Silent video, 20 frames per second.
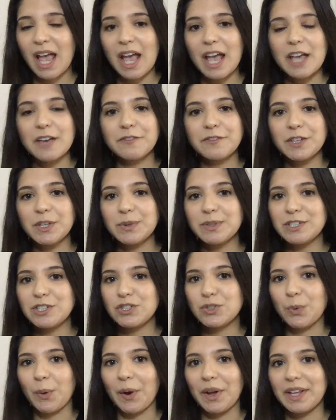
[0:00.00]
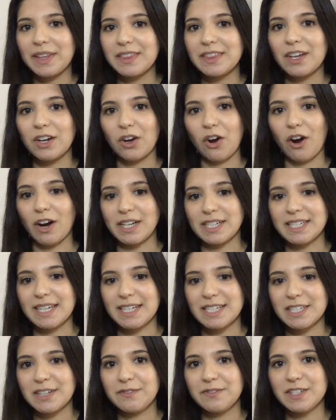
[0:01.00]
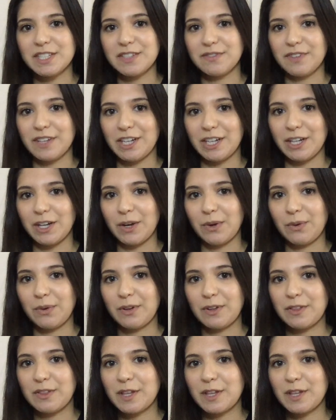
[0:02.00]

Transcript: If you enjoyed the content of this video,